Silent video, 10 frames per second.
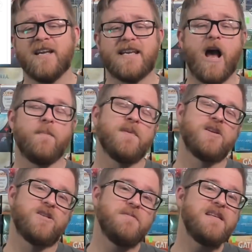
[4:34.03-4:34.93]
Now,
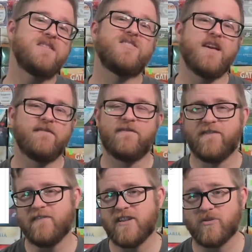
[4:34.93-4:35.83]
to me, the
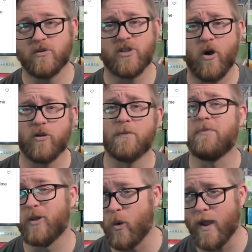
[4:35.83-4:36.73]
750 is what's called a
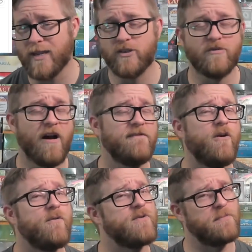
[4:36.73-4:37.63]
ploy. Do not
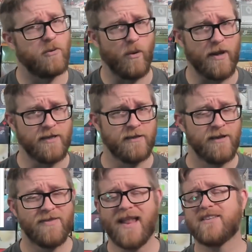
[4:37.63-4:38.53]
fall for the ploy.
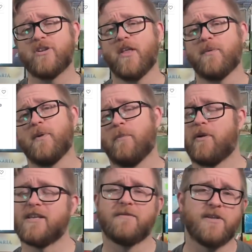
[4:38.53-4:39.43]
That is not the real
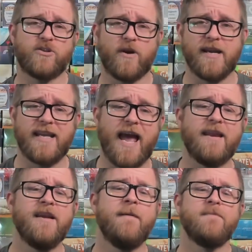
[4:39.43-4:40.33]
price somebody's trying to get.
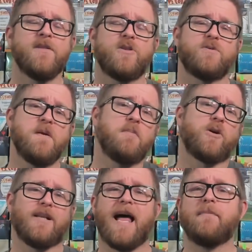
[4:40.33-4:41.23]
There's people
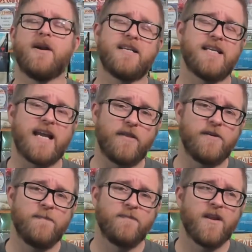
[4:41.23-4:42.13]
collaborating
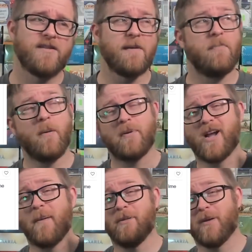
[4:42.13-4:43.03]
together. They pump a
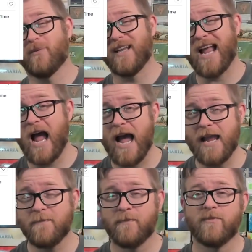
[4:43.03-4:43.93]
couple up really
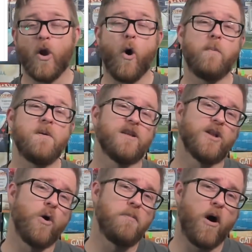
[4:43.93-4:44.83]
high, hoping the
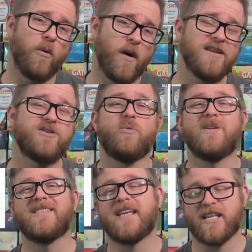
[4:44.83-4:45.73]
low ball ones are the
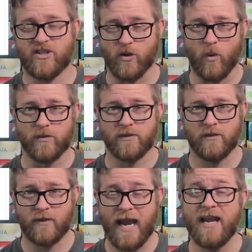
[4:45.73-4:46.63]
ones that get sold.
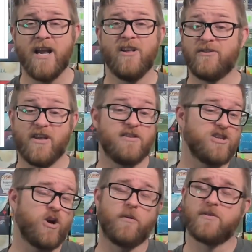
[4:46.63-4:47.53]
Okay,
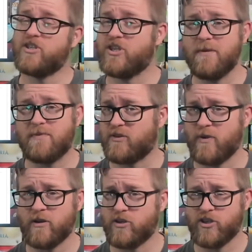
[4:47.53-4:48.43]
this car was as cheap as
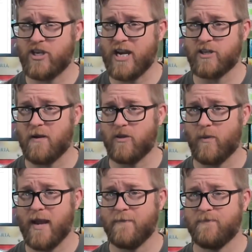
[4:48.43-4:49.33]
300 and change, by the way.